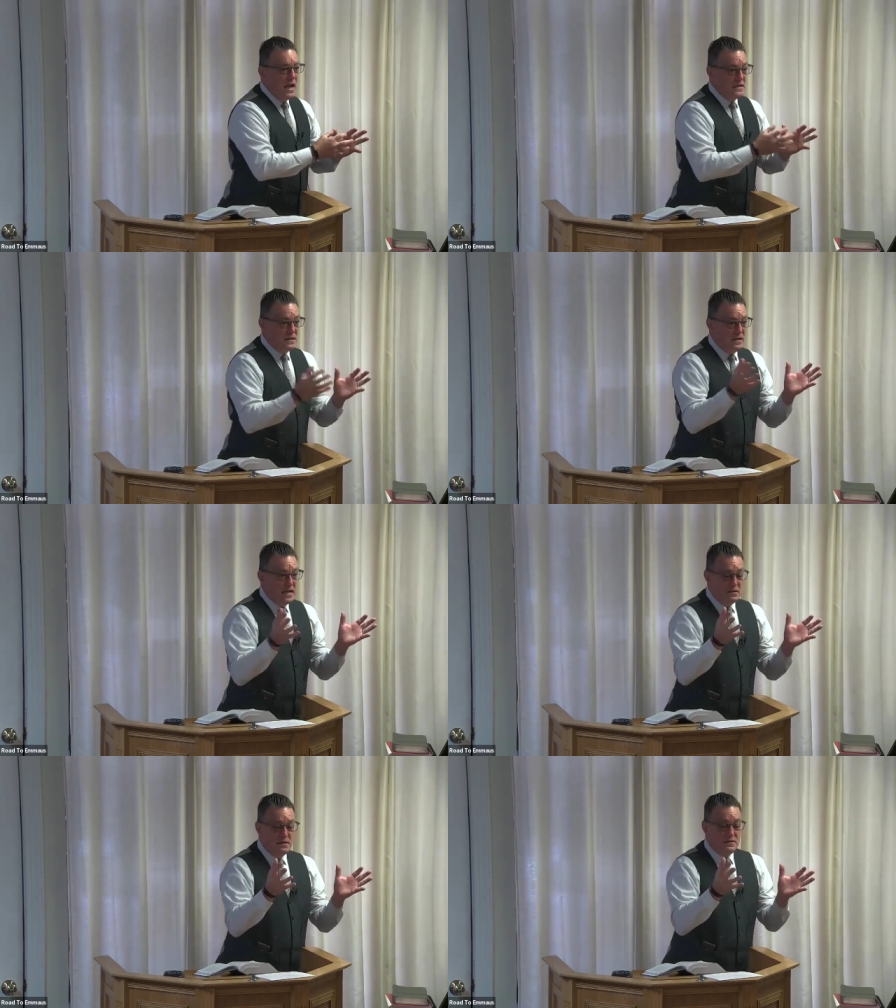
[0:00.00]
Isn't
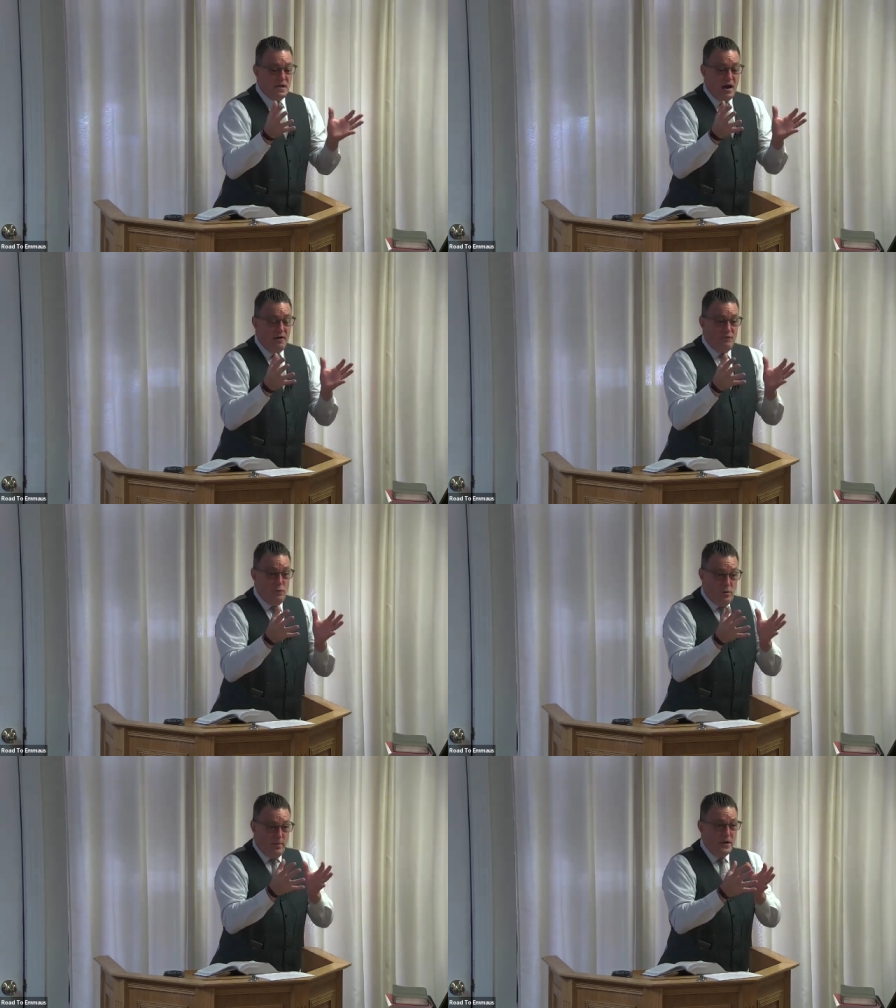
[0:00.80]
that the
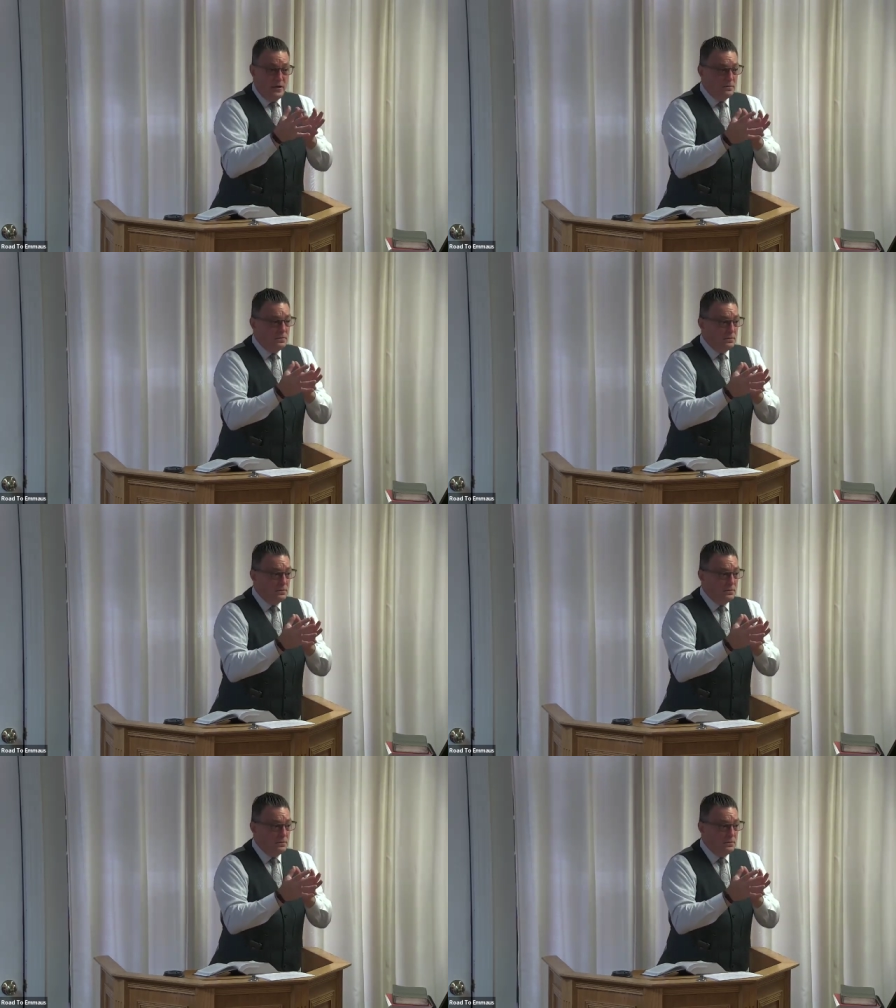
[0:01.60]
desirable woman?